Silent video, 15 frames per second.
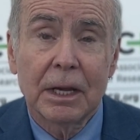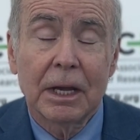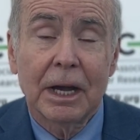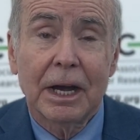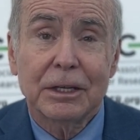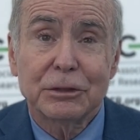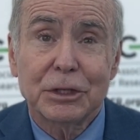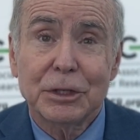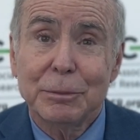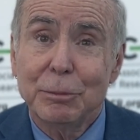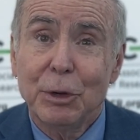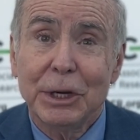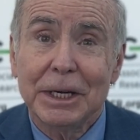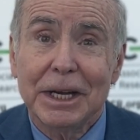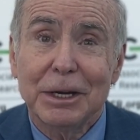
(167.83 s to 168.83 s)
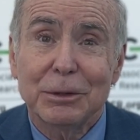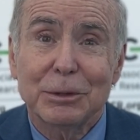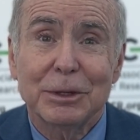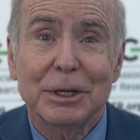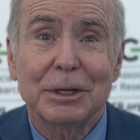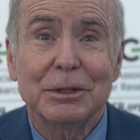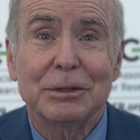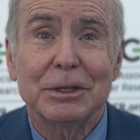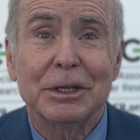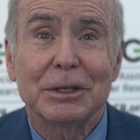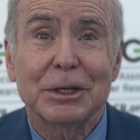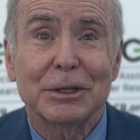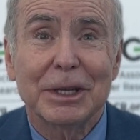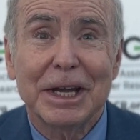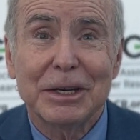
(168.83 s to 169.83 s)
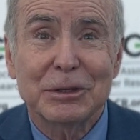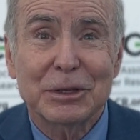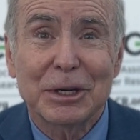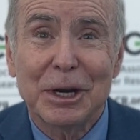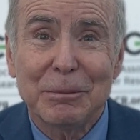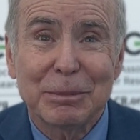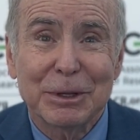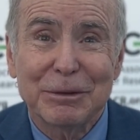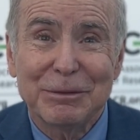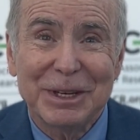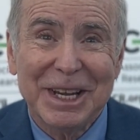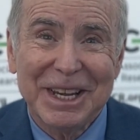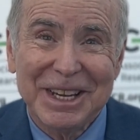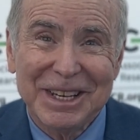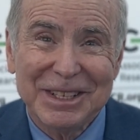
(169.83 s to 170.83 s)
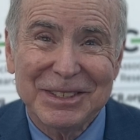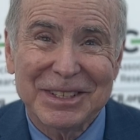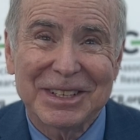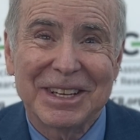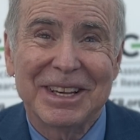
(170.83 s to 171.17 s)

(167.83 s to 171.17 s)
I'll just point out that in the last couple of days,